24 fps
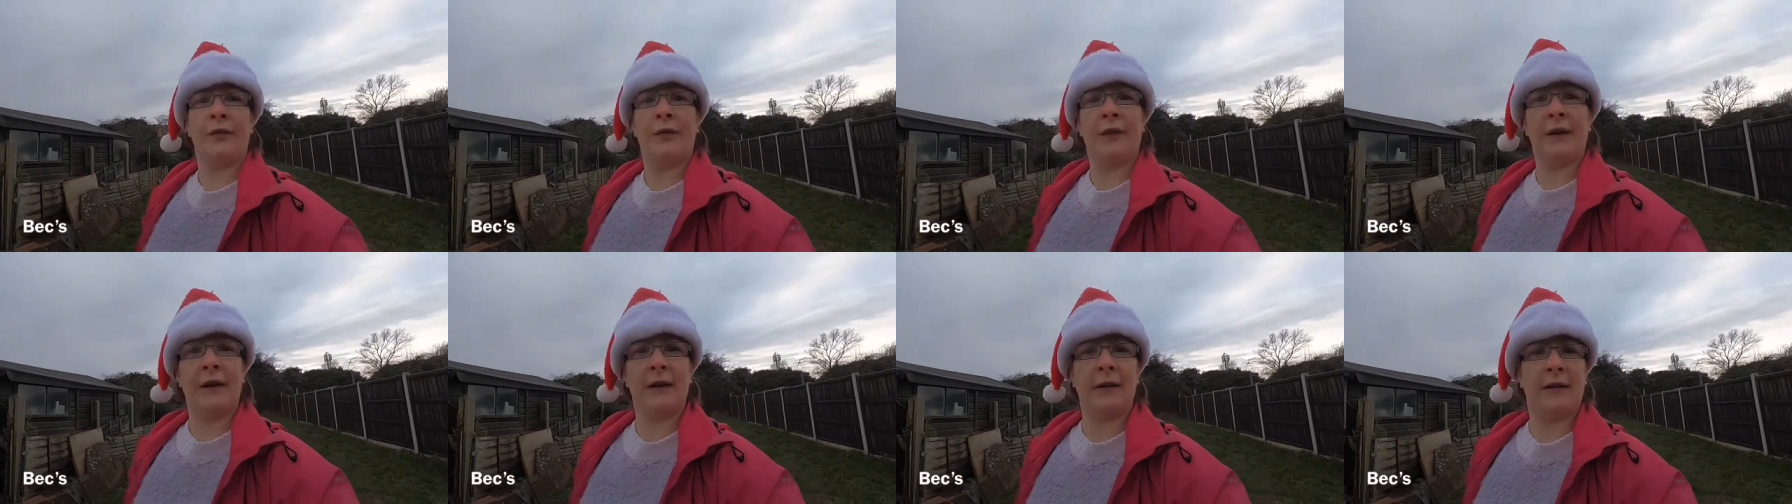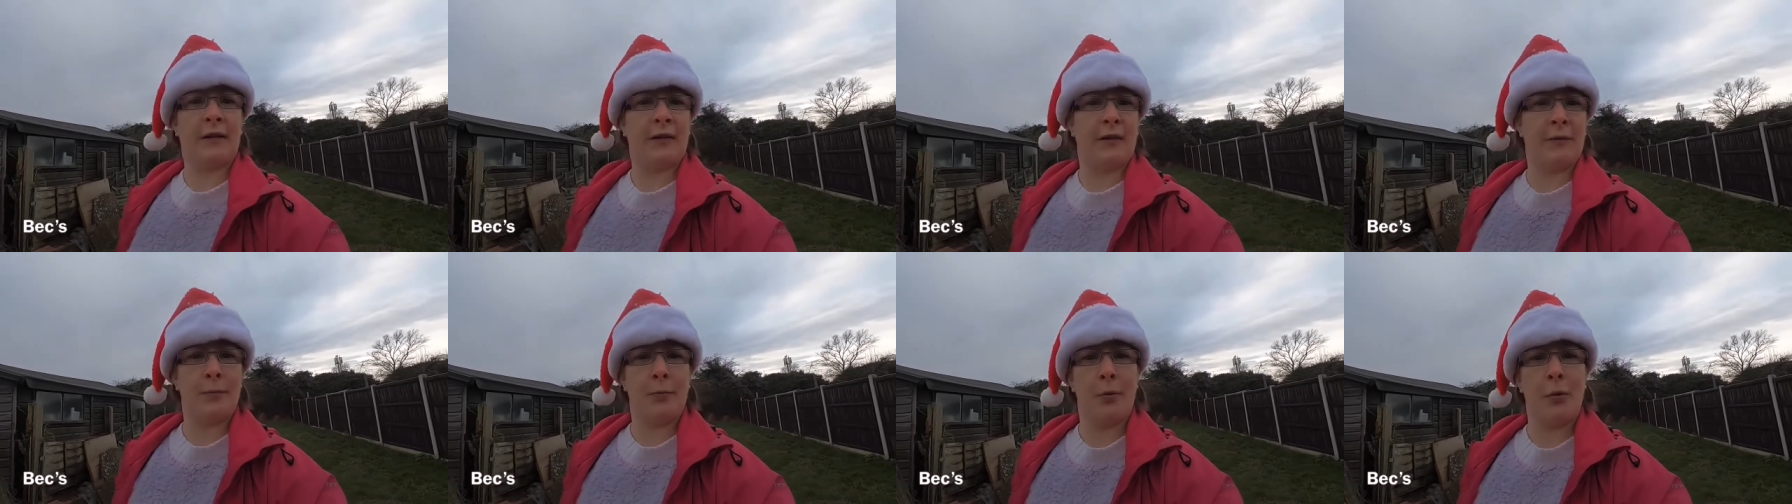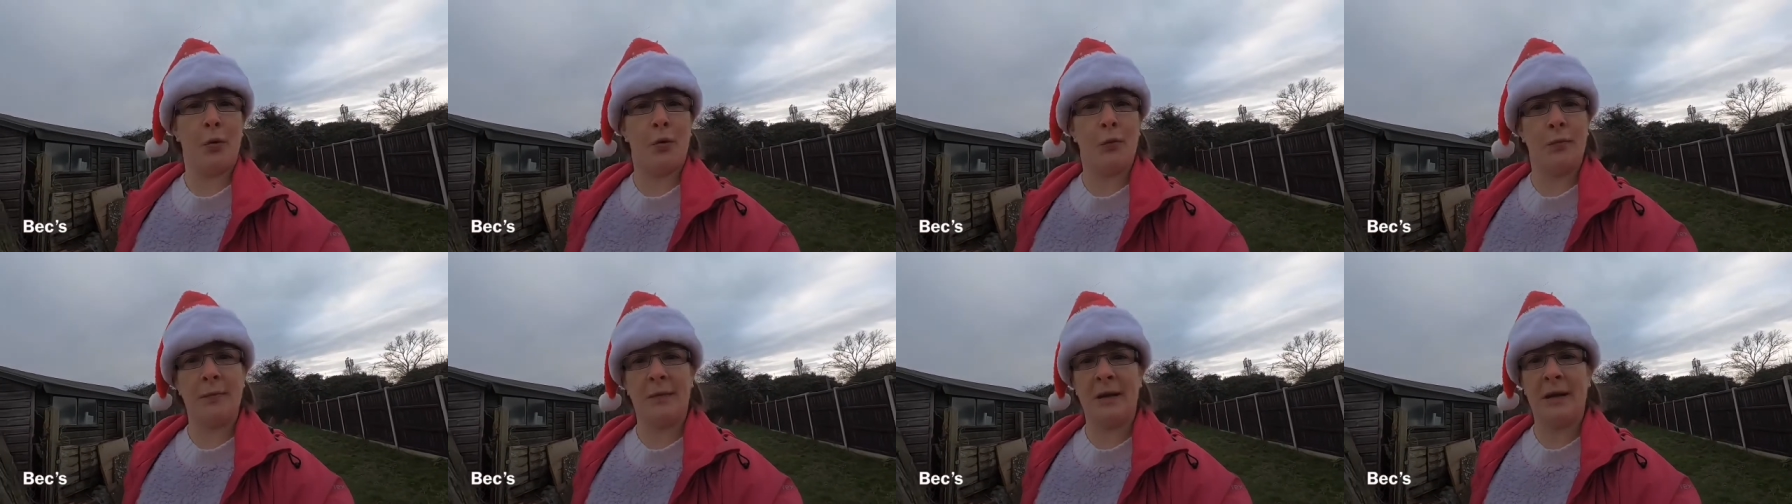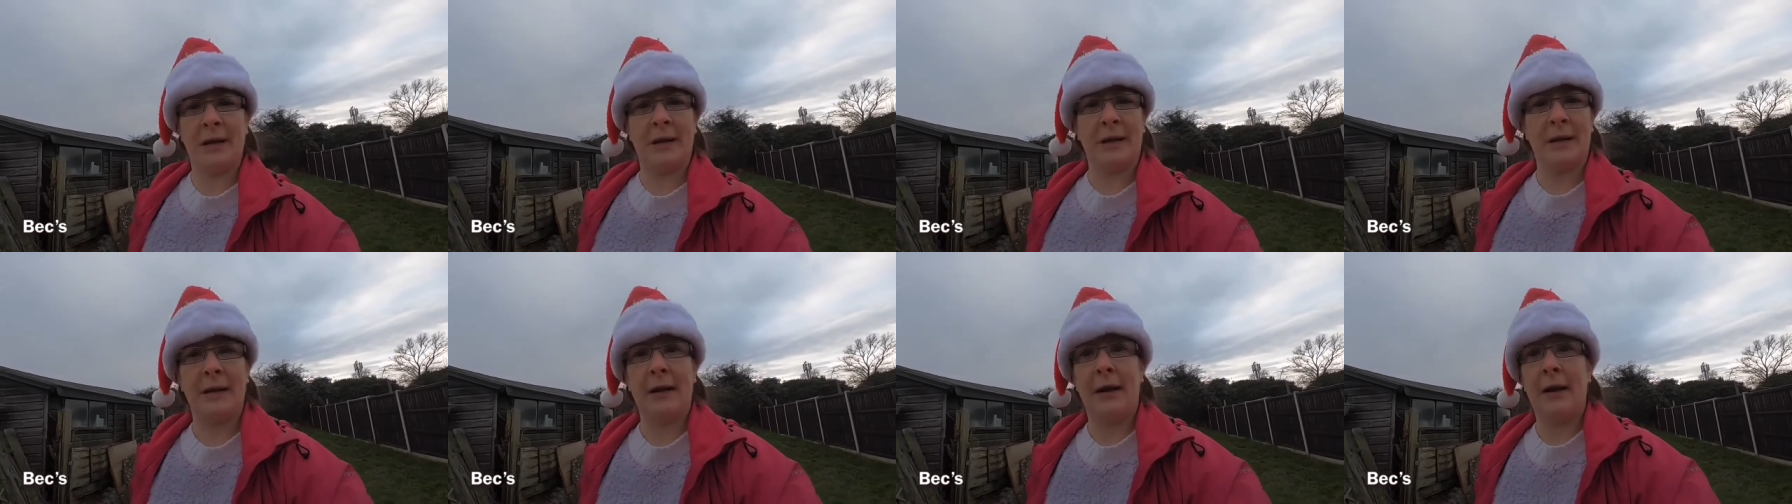he'd support
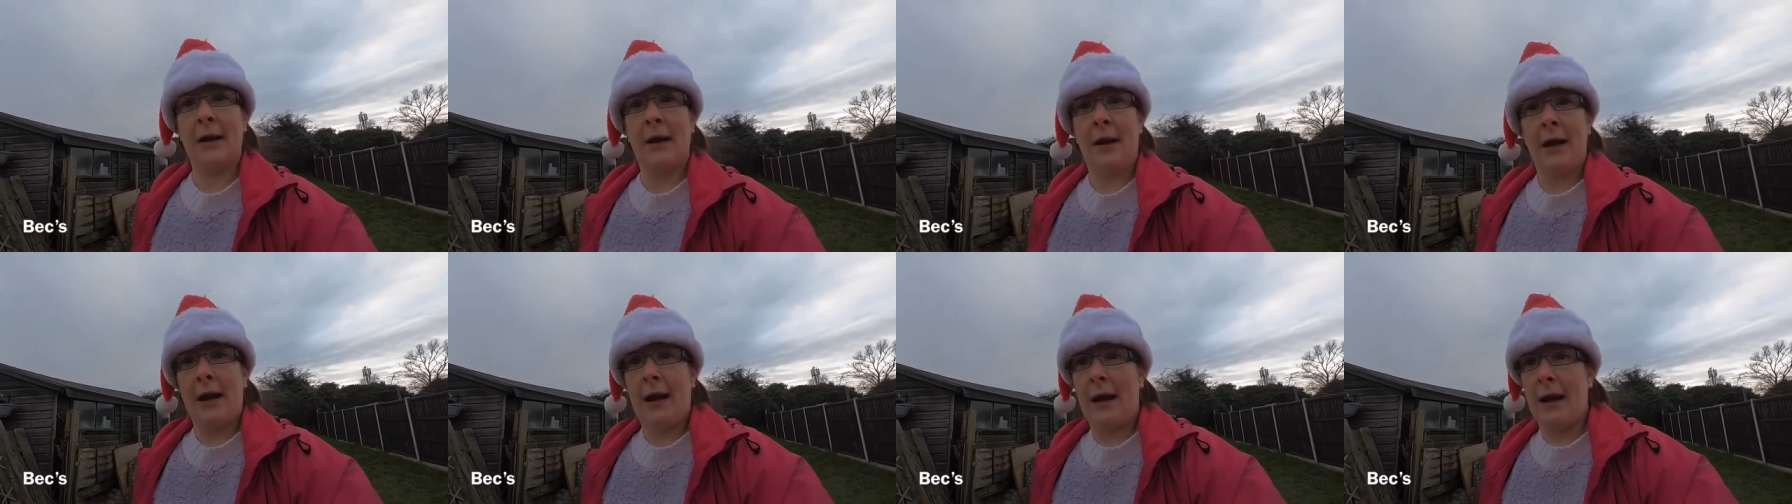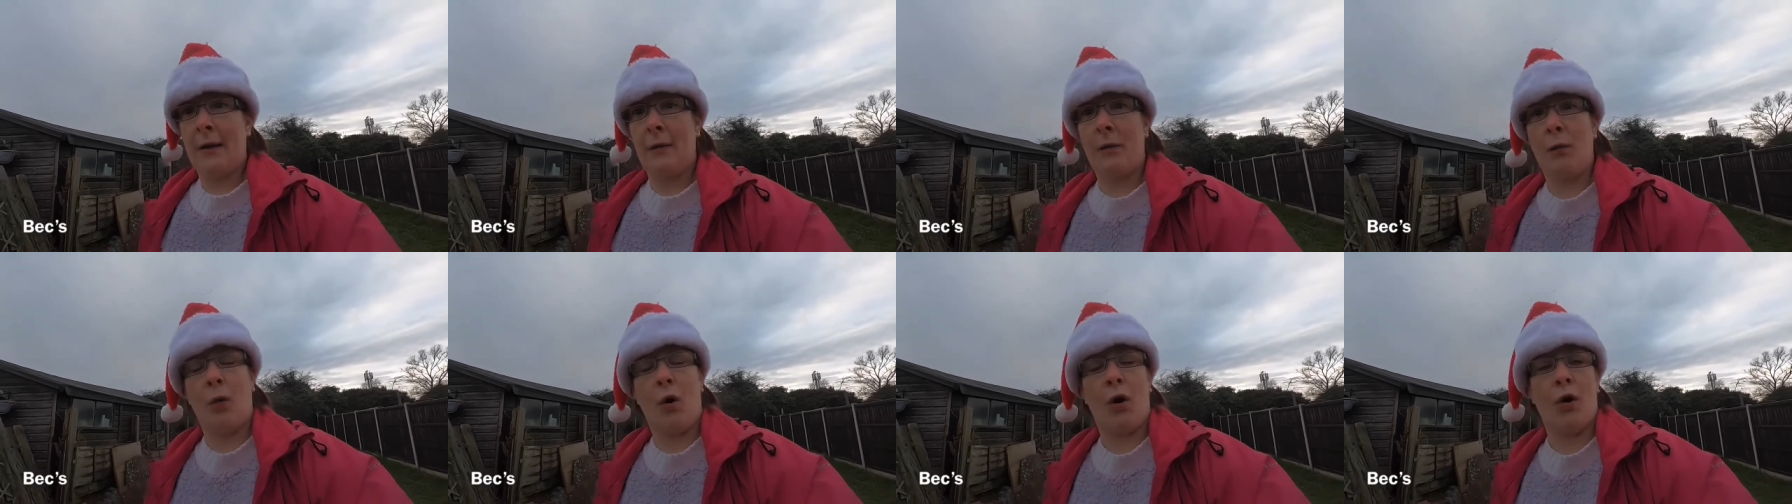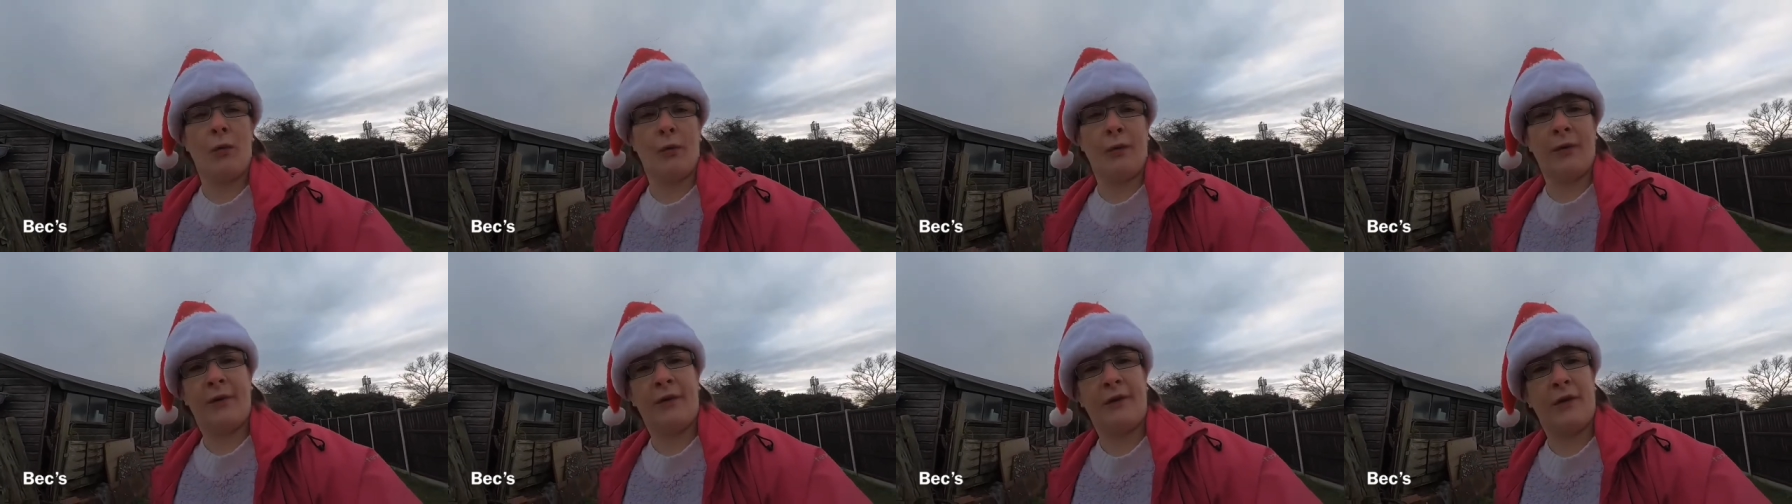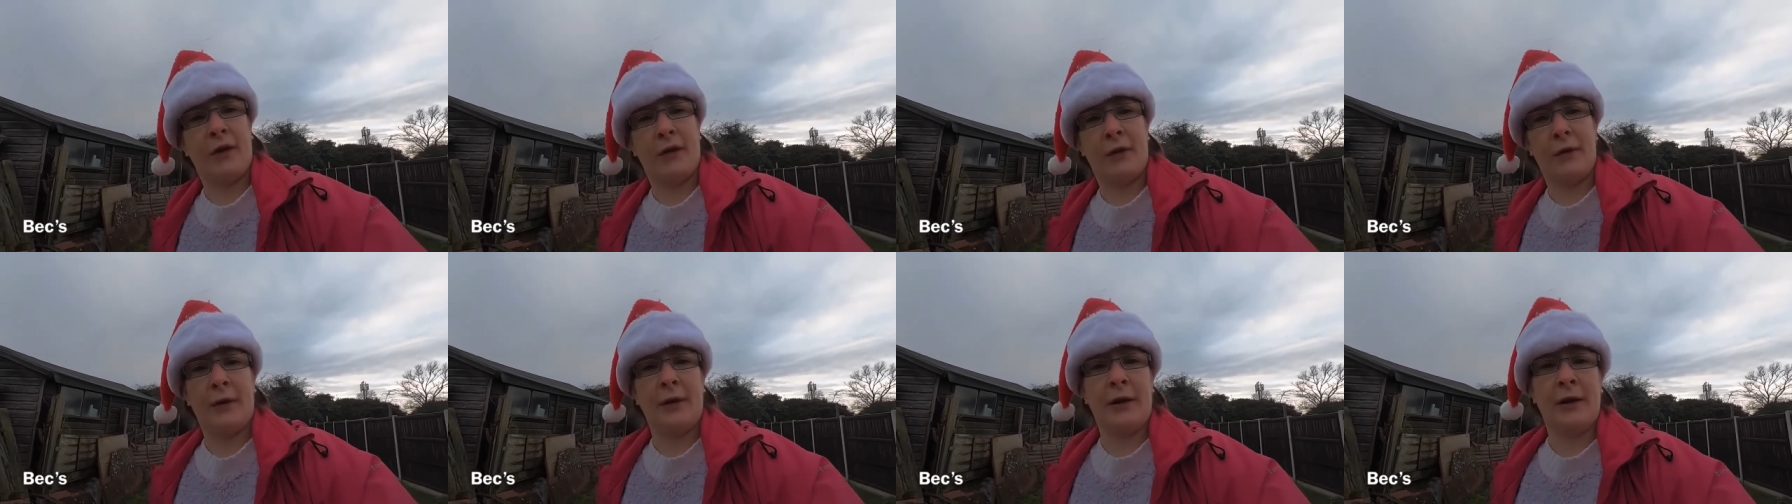me in what I was
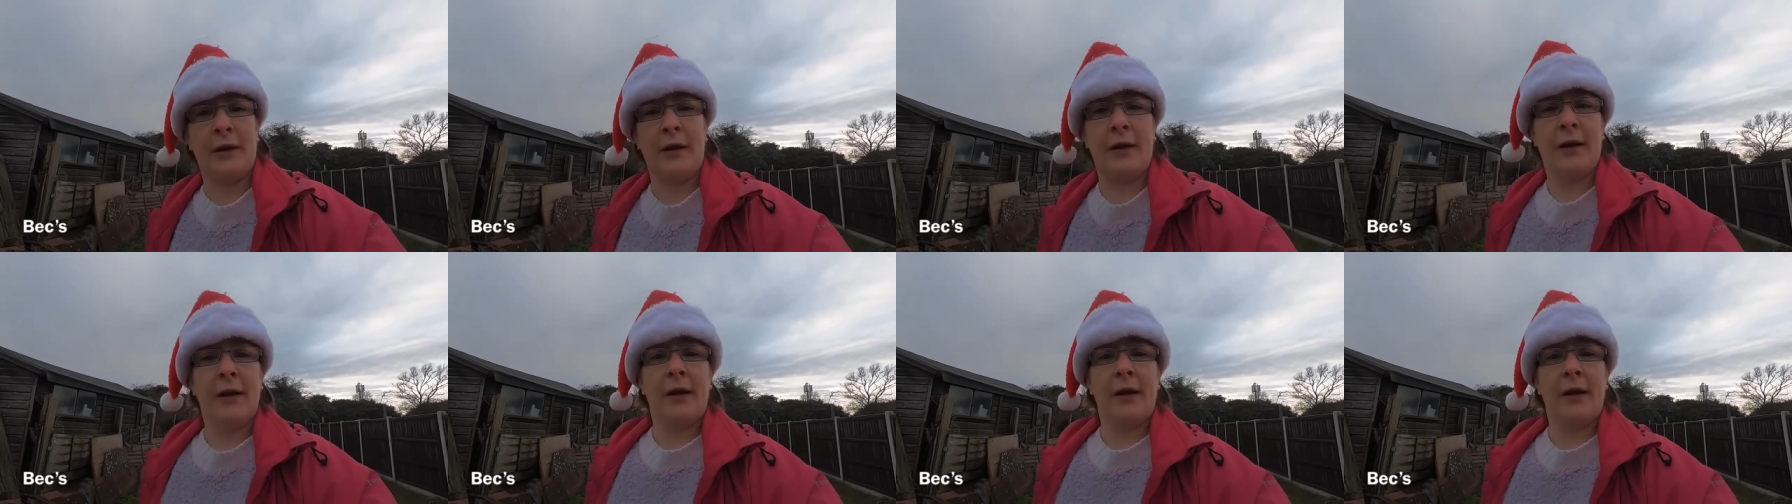doing.